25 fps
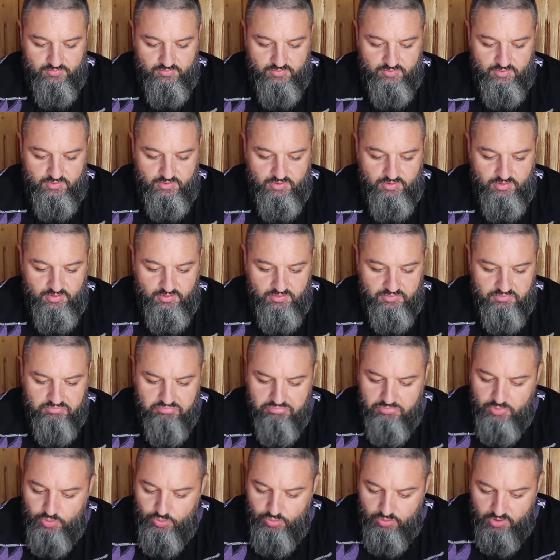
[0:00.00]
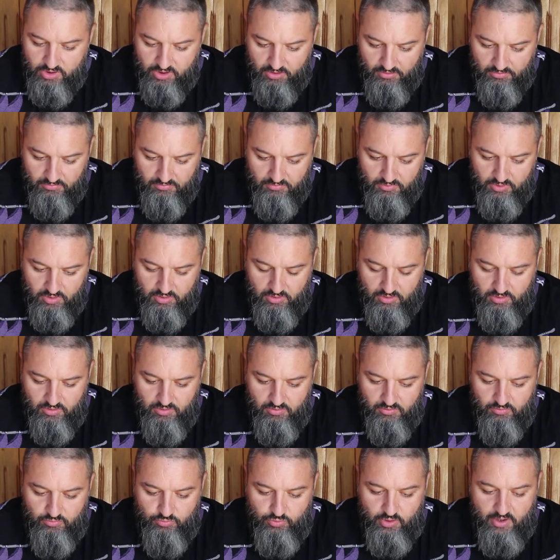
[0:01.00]
You can
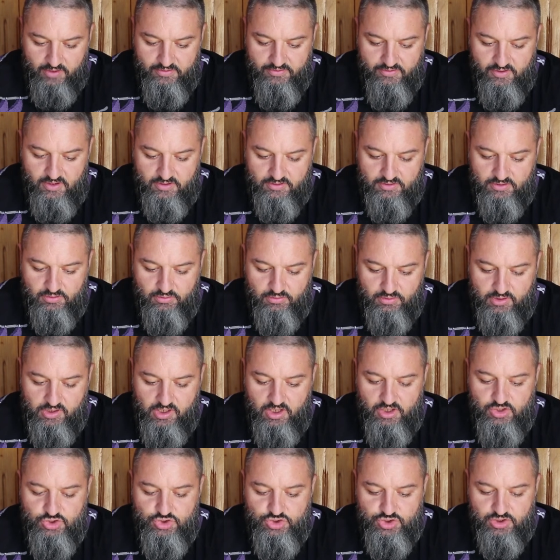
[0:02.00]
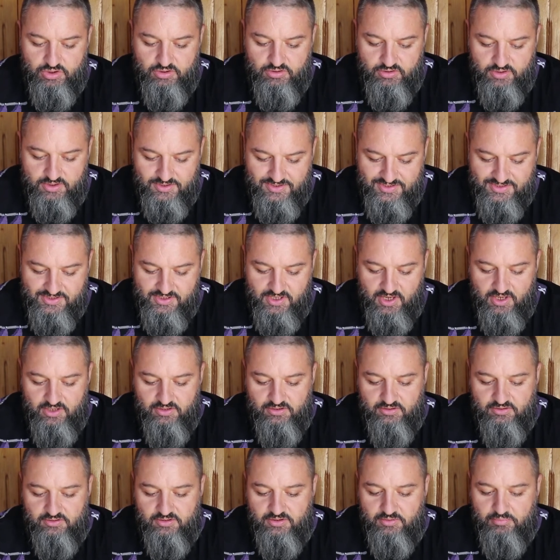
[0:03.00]
write there the location, the
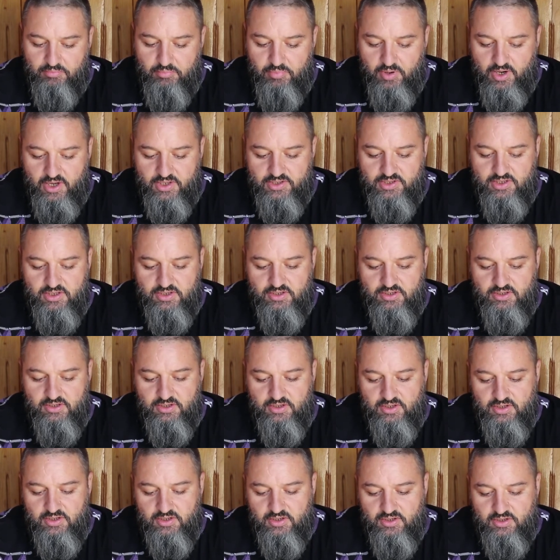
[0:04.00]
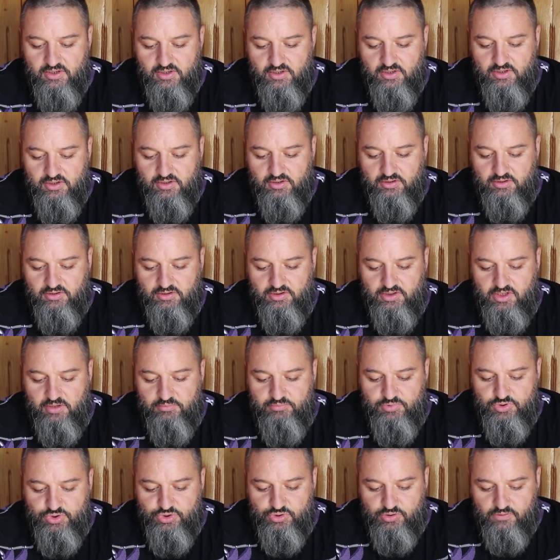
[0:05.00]
site, the body, the
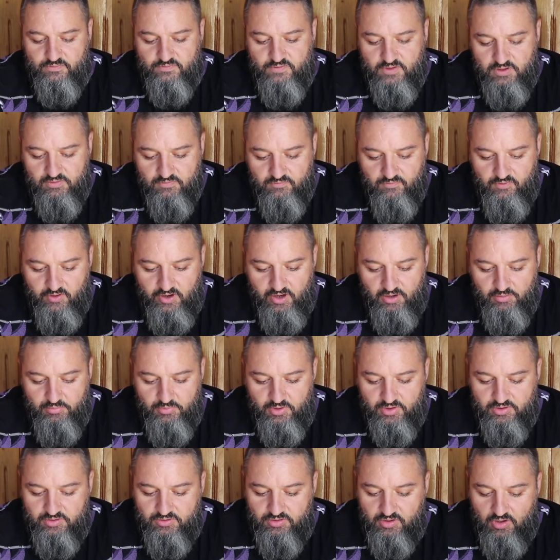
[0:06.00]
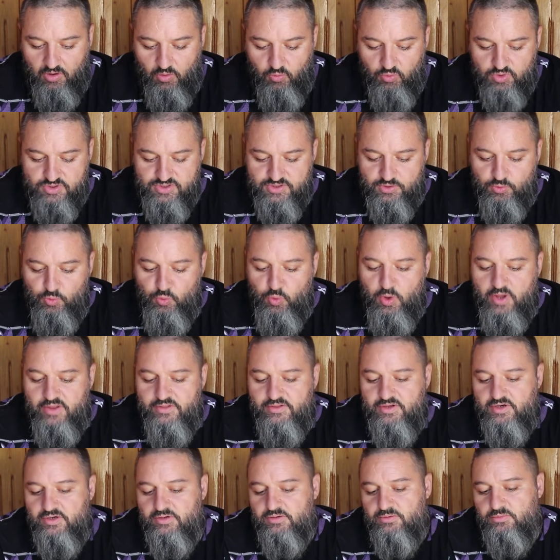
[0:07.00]
temperature of the environment, how was the
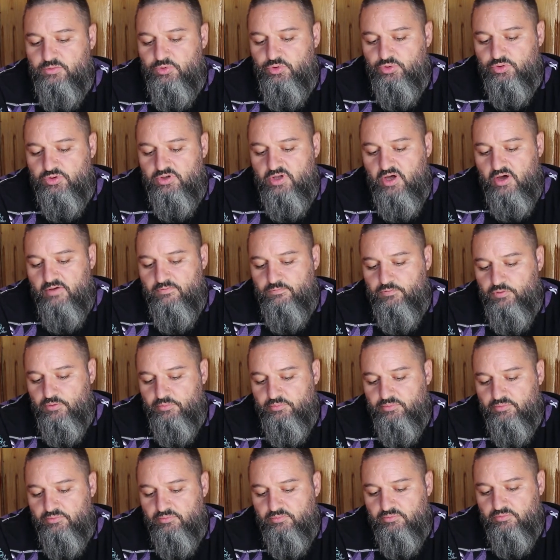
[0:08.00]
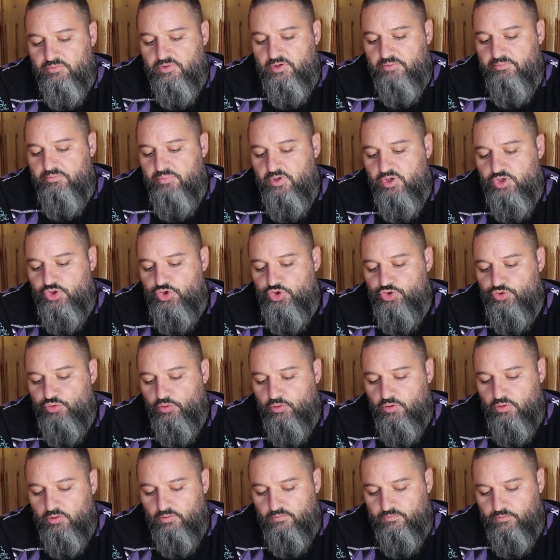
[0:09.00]
weather, you dive from the beach
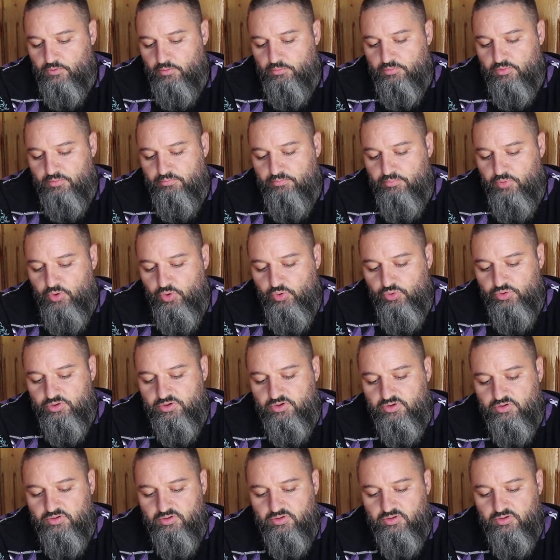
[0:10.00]
or from a boat,